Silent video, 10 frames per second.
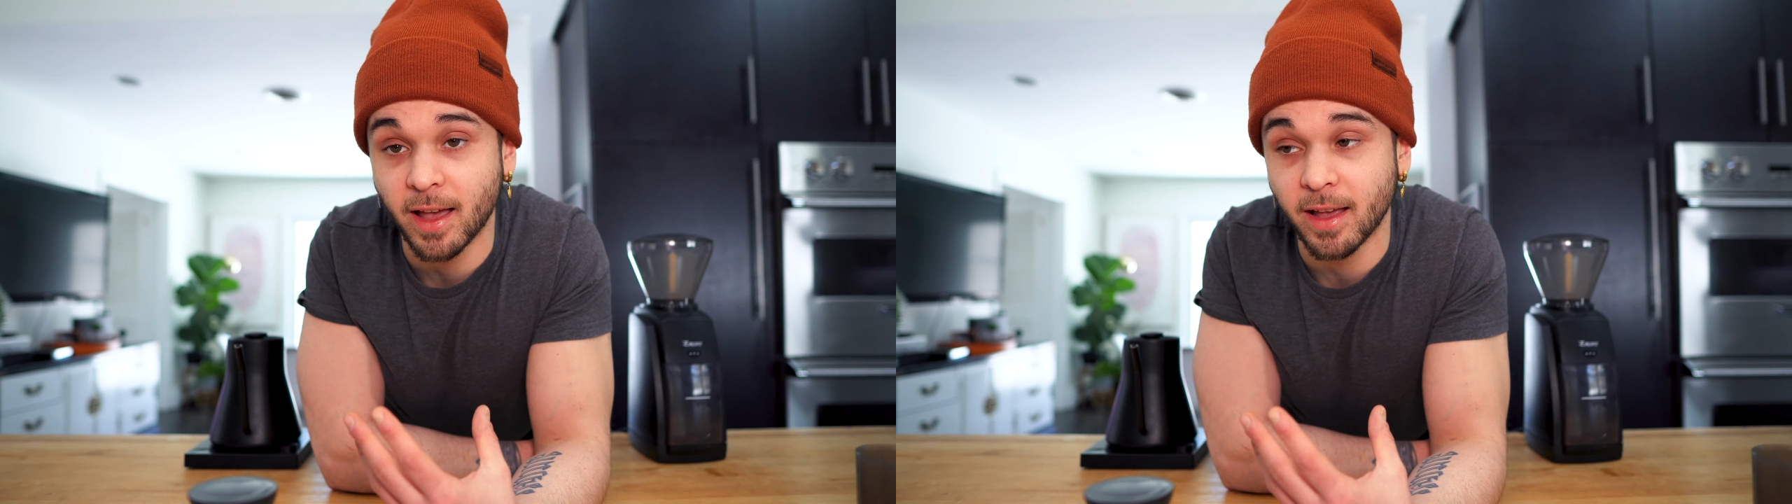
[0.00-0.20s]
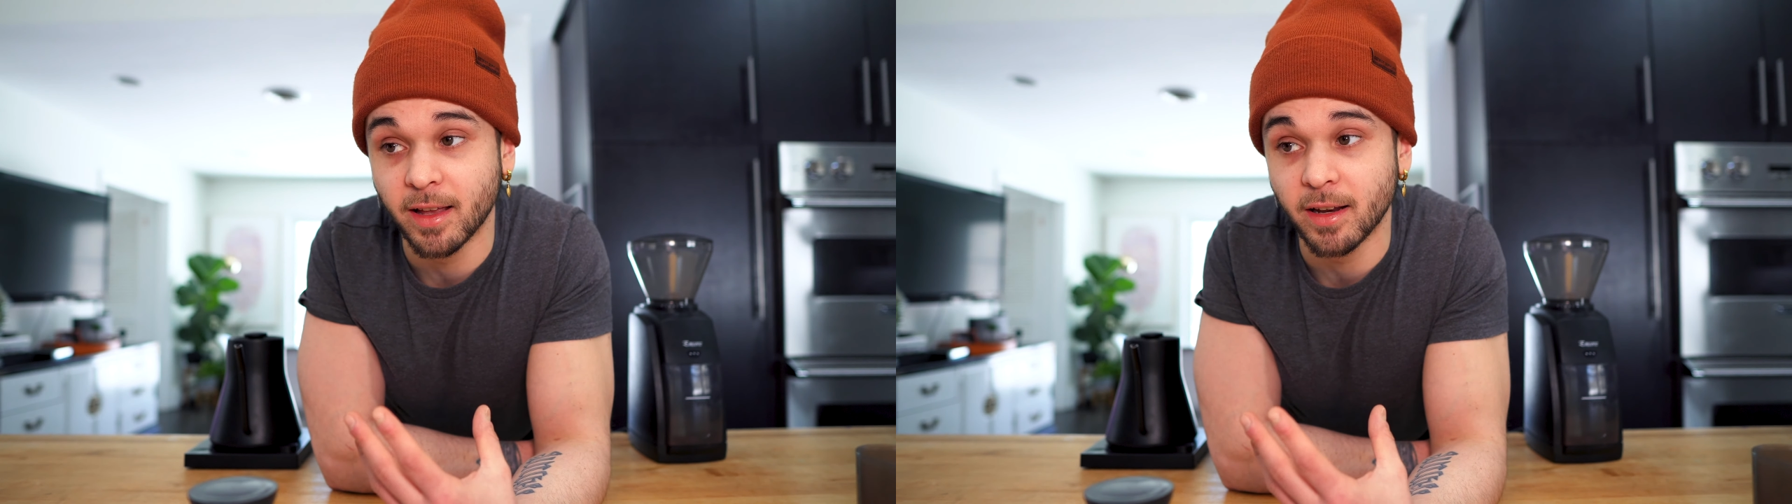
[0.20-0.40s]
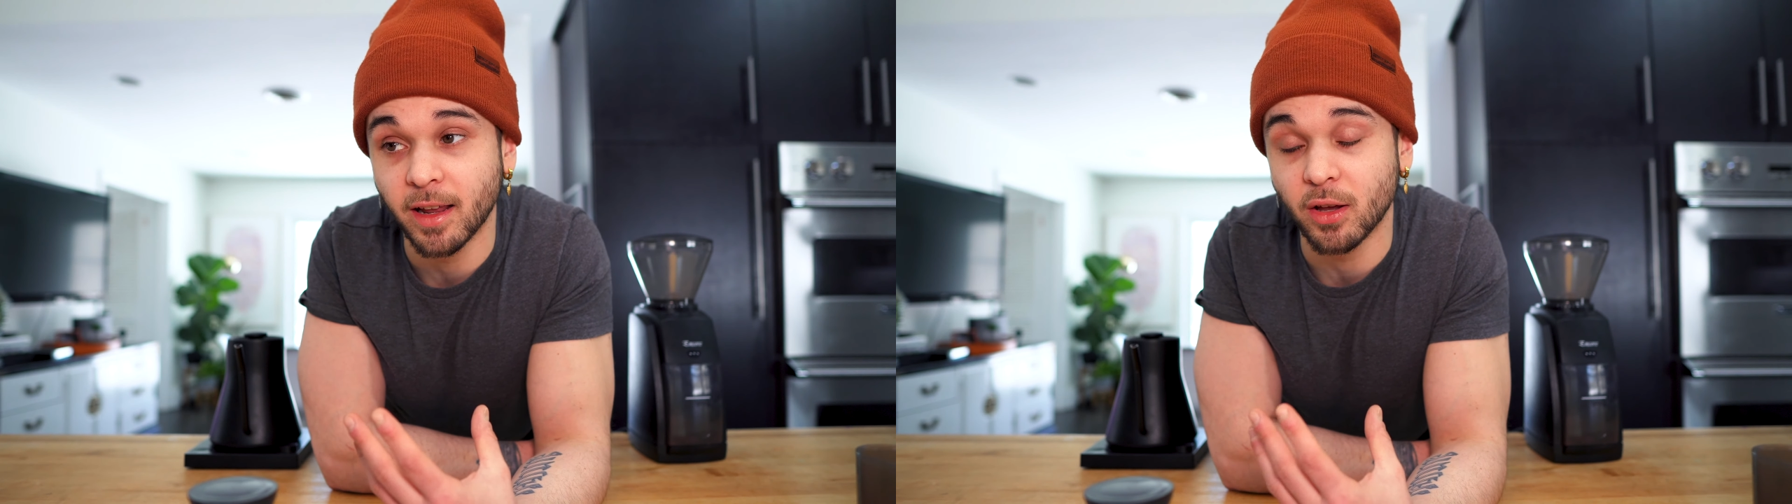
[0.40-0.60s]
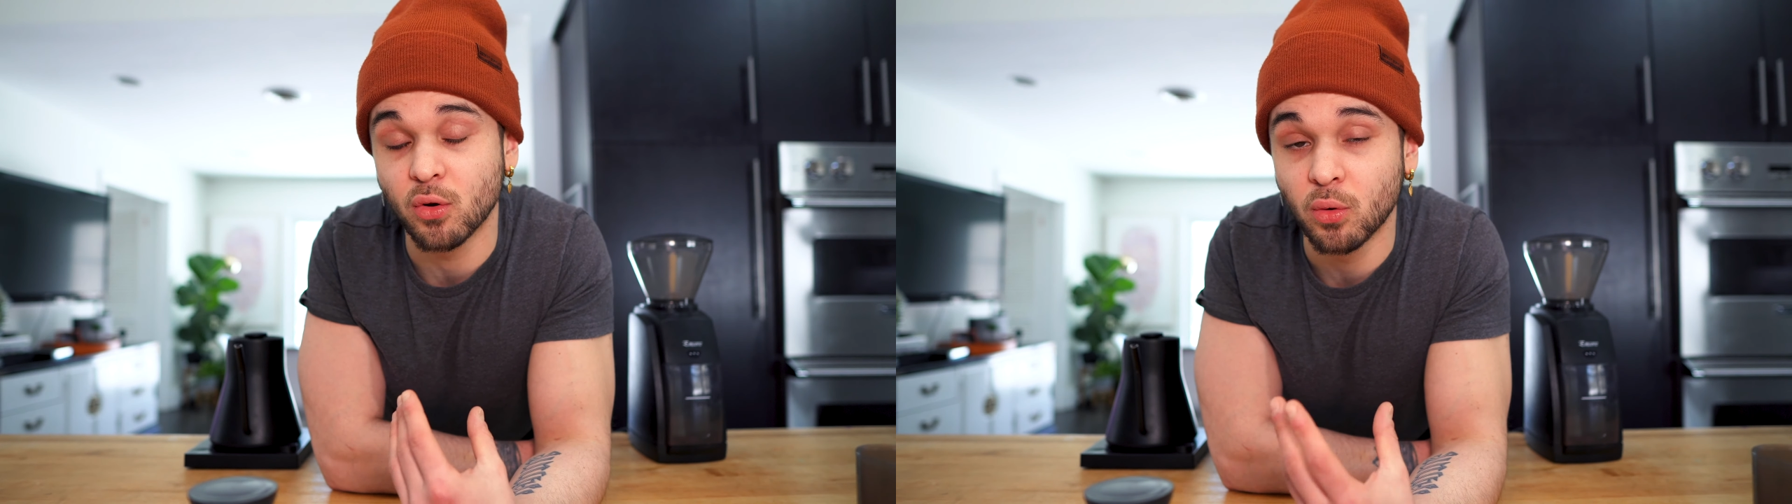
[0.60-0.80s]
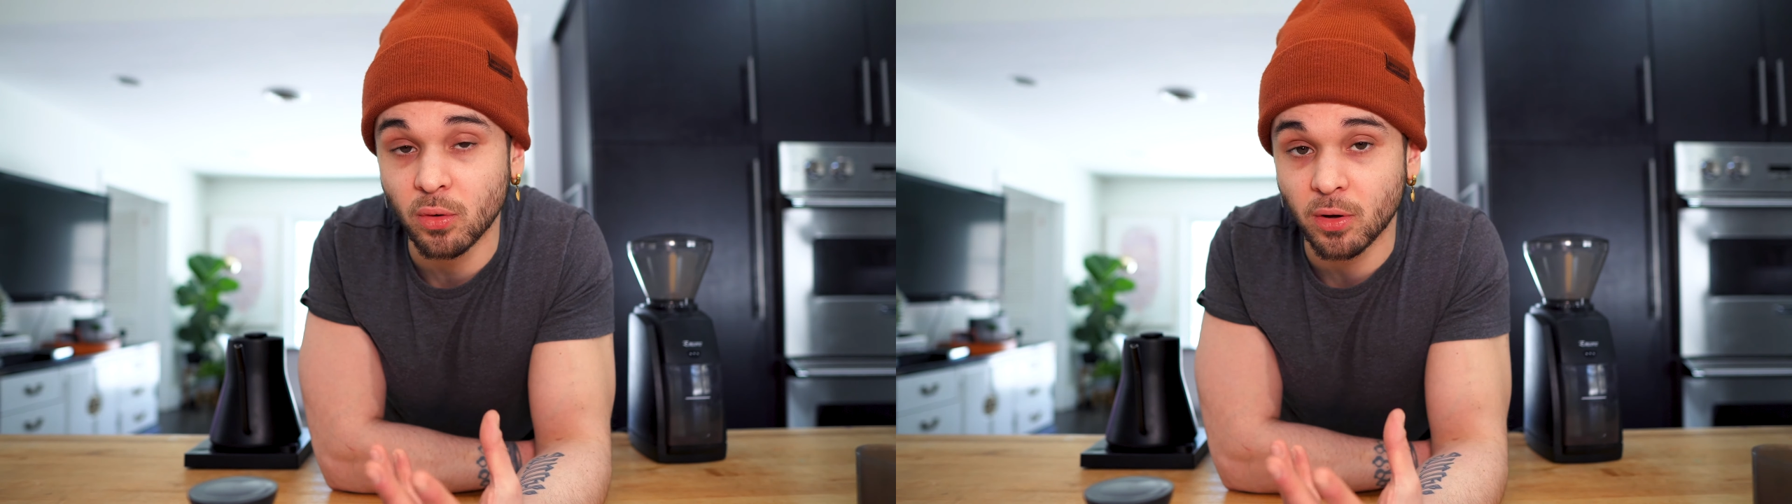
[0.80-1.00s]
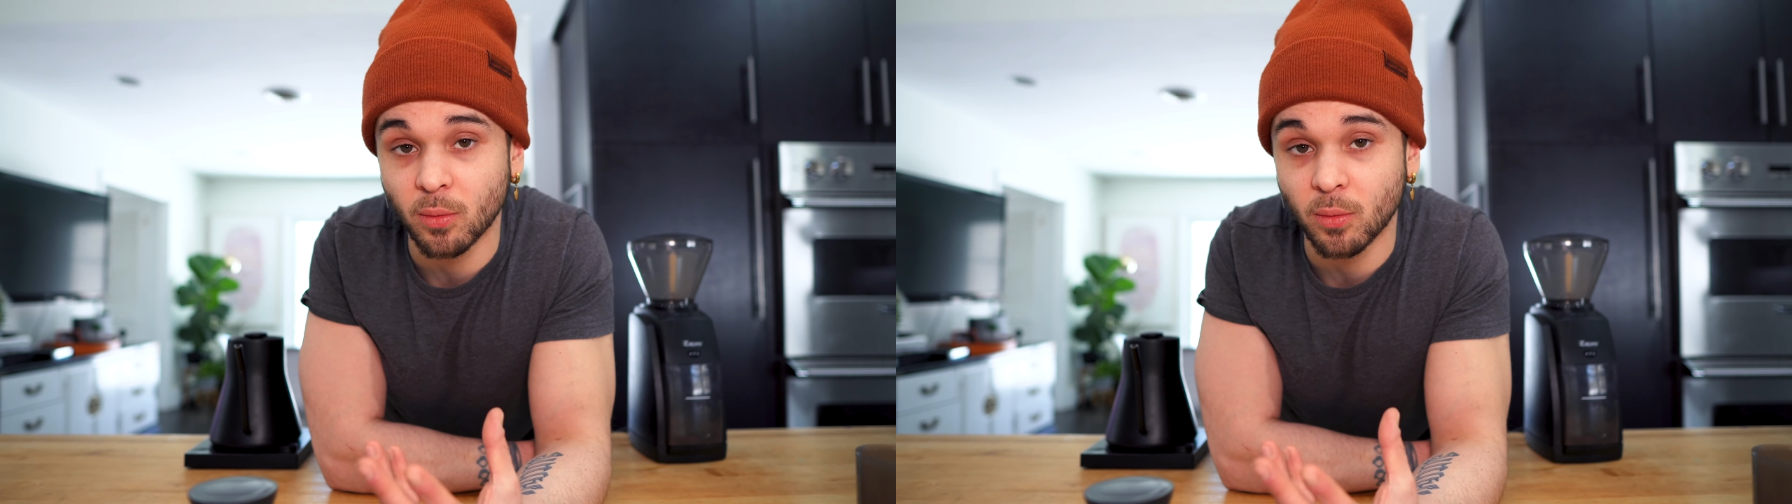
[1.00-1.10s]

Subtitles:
and a cooler